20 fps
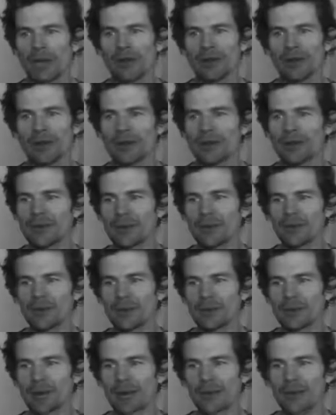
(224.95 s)
is
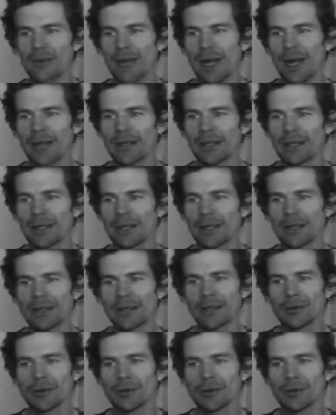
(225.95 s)
to a triathlete